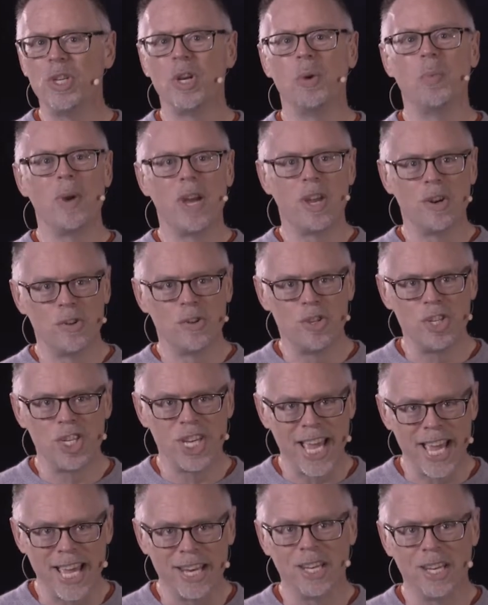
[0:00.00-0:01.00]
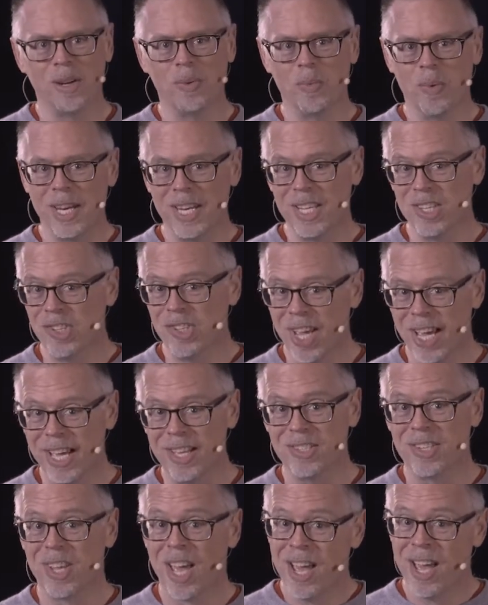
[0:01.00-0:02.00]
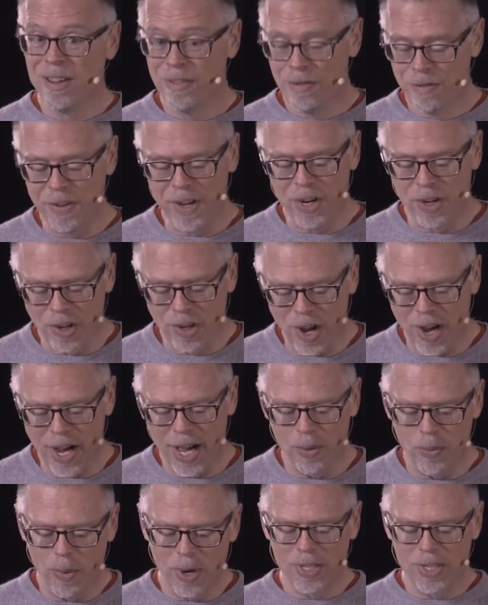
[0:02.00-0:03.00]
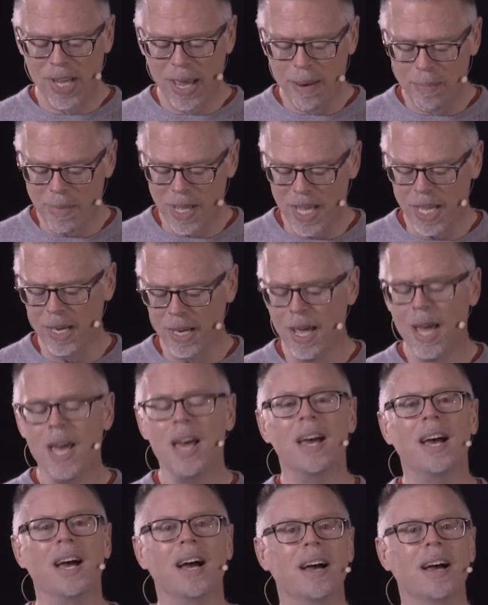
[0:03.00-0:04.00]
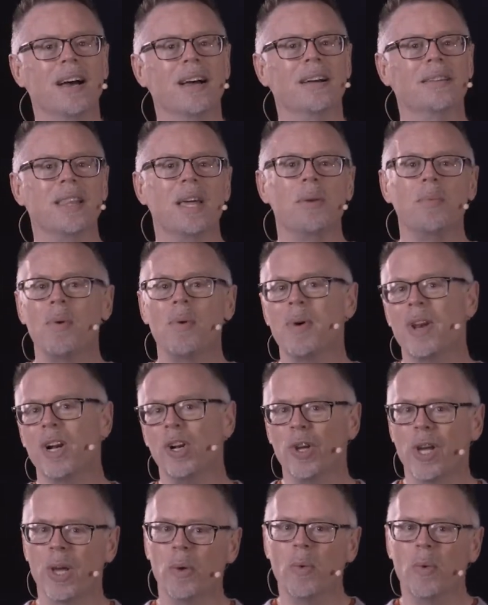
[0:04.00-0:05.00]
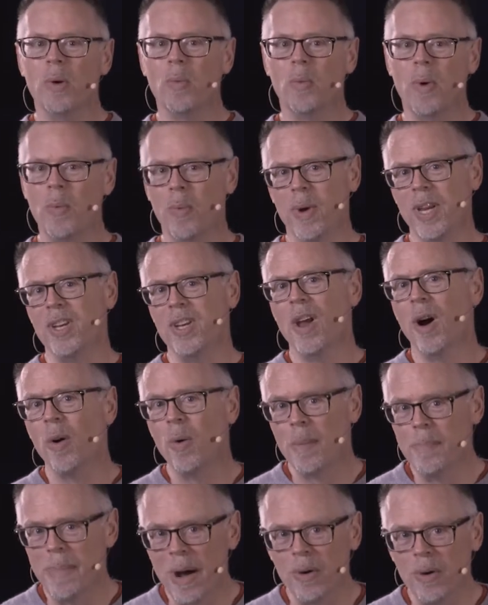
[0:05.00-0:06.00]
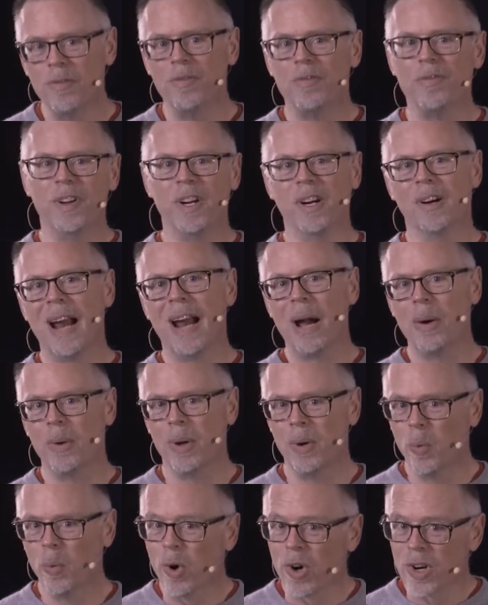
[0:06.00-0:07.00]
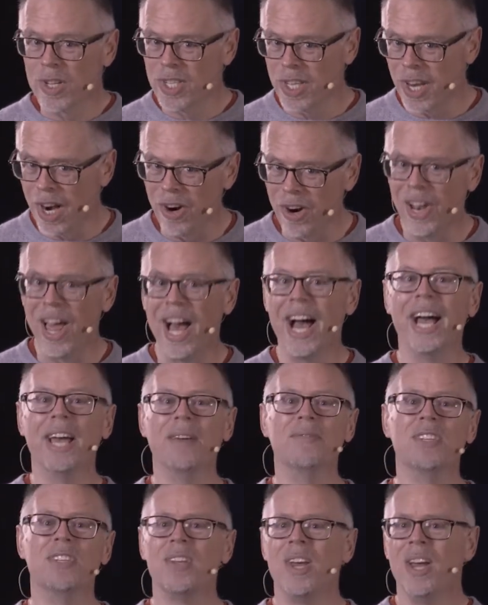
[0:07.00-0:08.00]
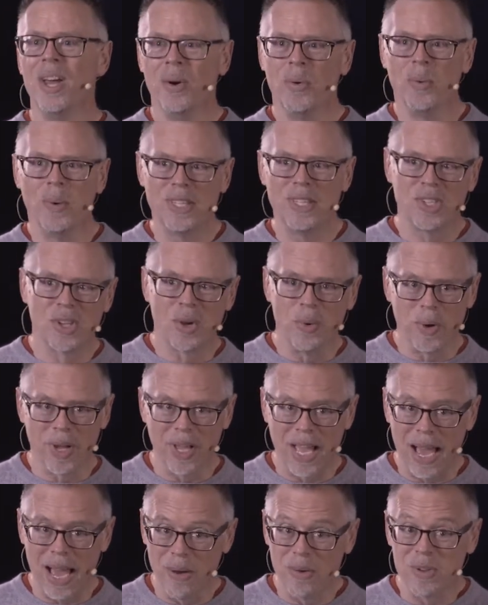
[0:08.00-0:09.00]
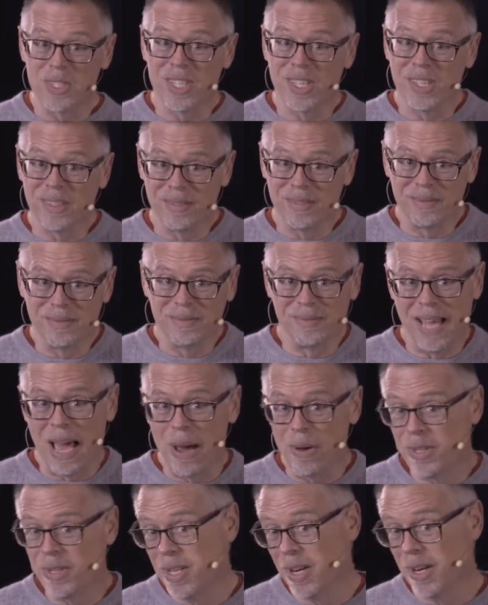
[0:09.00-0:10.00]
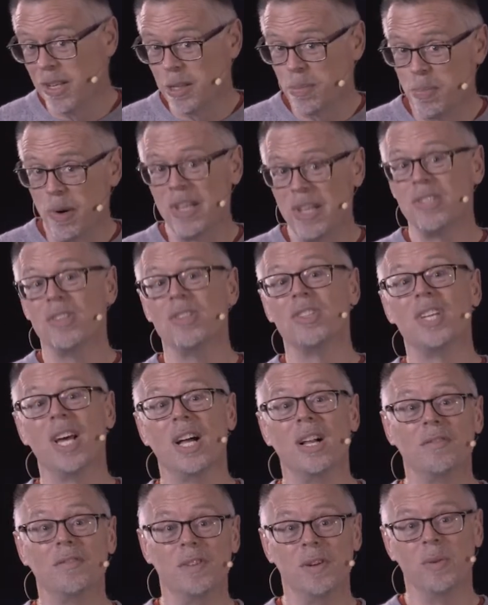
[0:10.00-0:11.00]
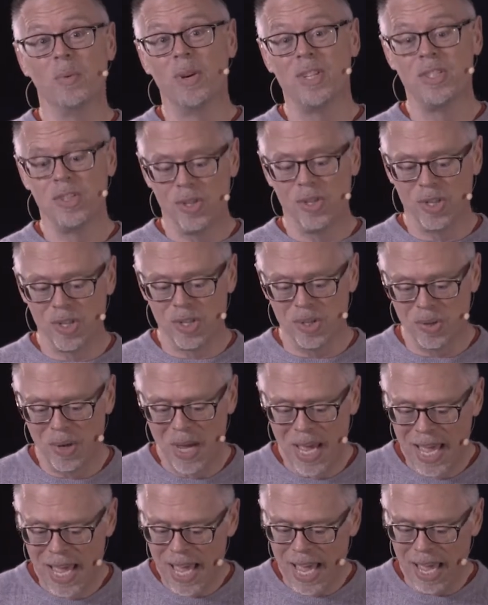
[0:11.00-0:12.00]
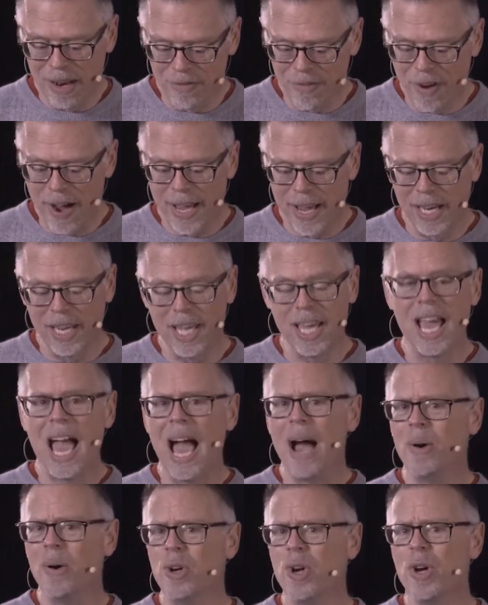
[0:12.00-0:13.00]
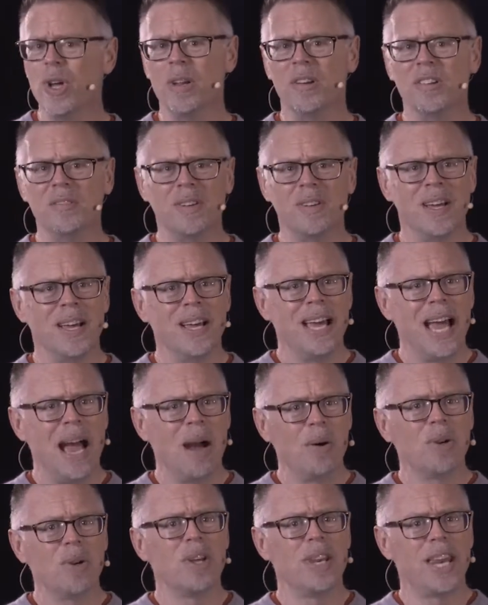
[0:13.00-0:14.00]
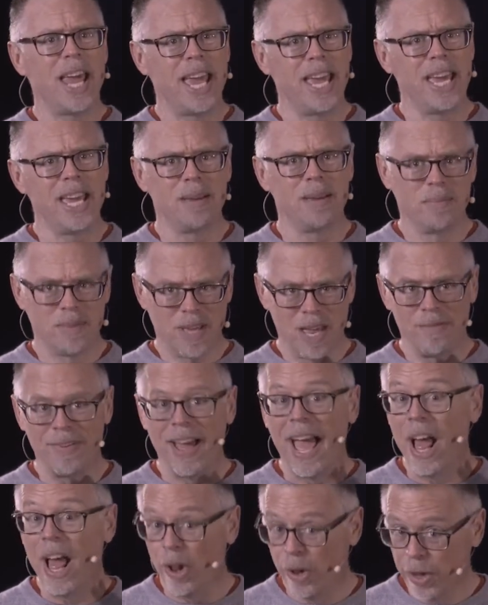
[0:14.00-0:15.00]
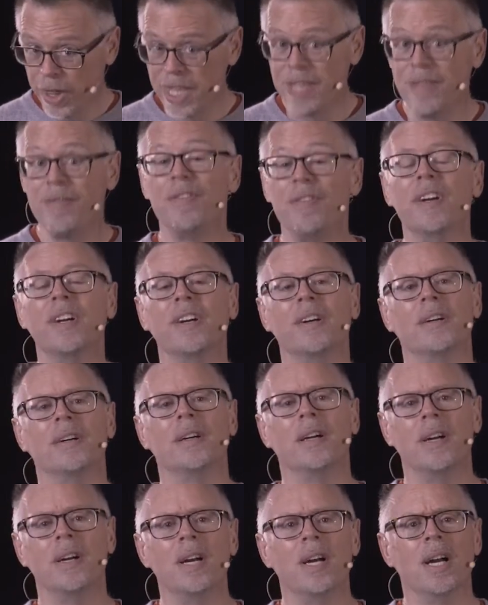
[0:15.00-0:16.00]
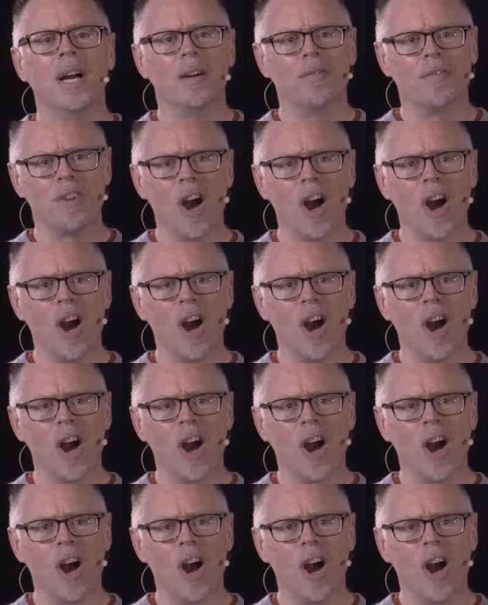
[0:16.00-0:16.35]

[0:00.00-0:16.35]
should we understand it when he says fear God? What does that mean? Then we want to look at what we know about fear, how it works in our lives, how does it express itself, and what does it do? And finally, how could a kind of a healthy fear of